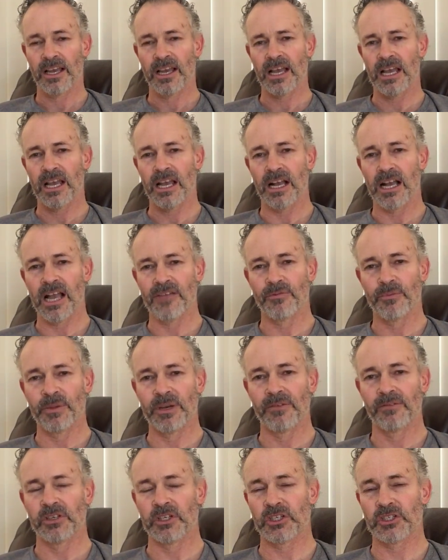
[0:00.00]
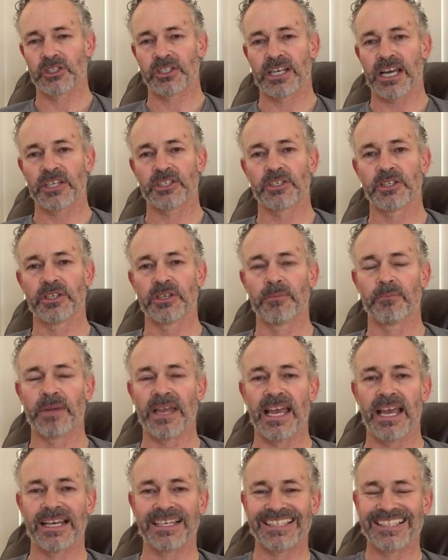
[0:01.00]
I have a bit of a discussion
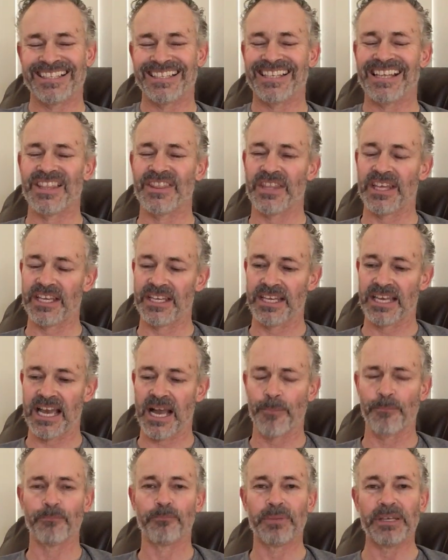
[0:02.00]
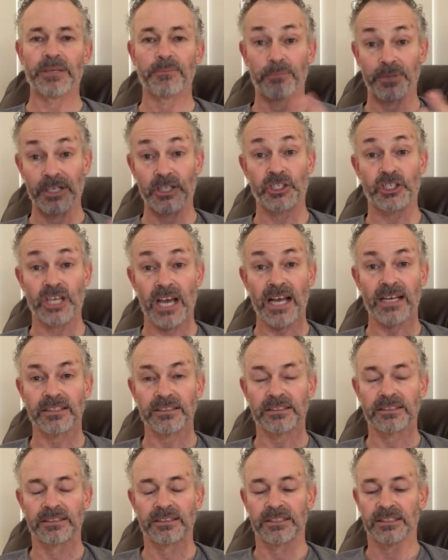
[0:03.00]
about the big picture,
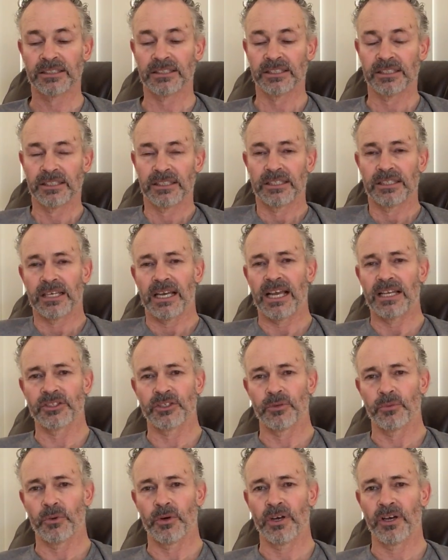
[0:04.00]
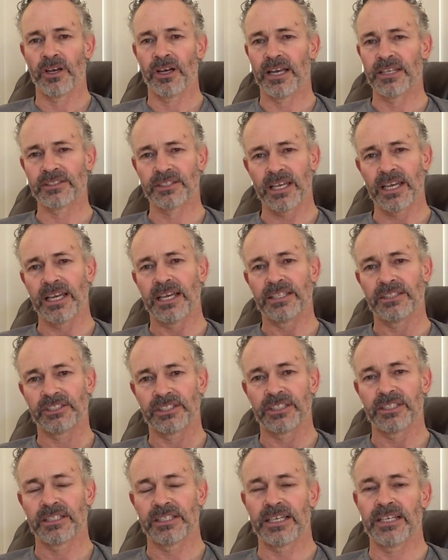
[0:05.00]
as it were,
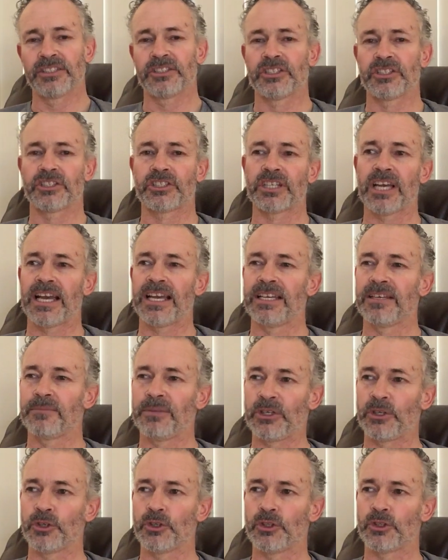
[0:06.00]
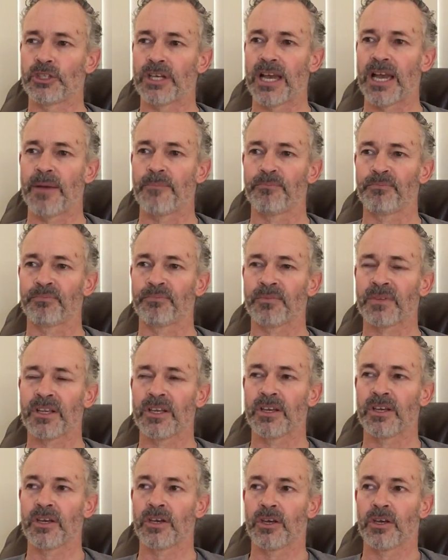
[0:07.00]
as you say, because
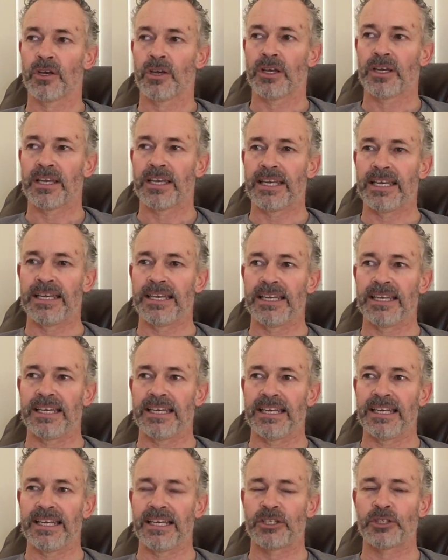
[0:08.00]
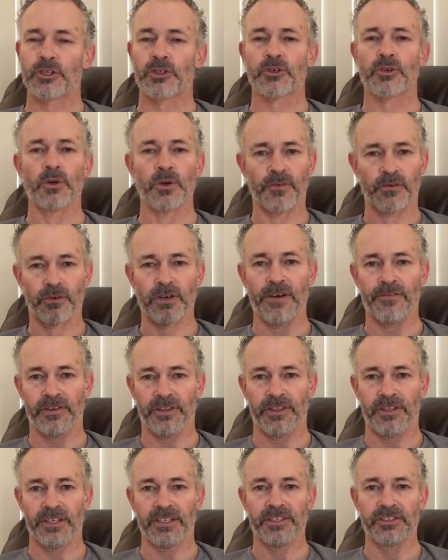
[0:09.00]
it's true for
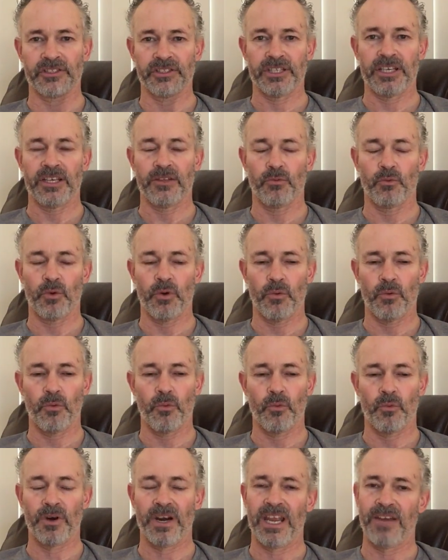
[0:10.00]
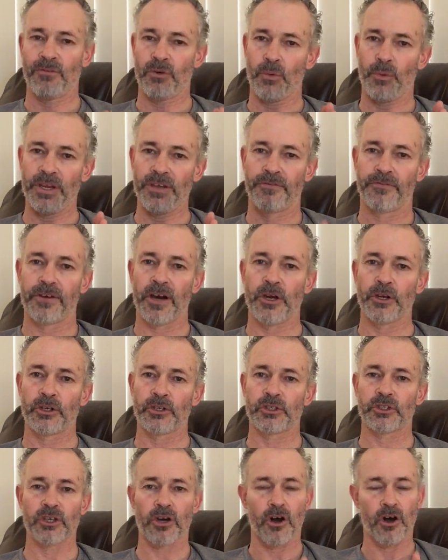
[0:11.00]
everything, isn't it? Whenever we
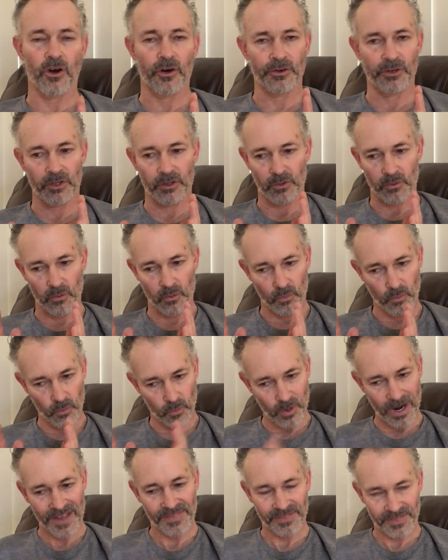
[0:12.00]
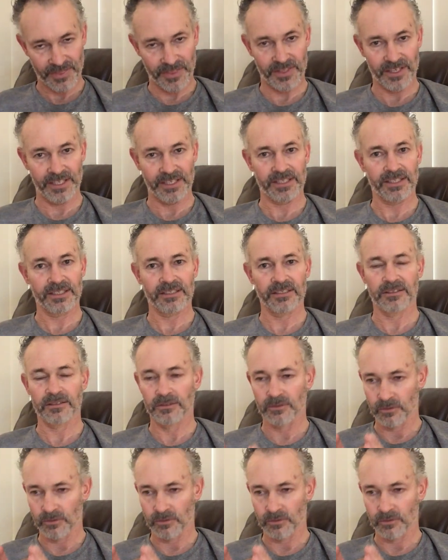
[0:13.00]
focus on one thing,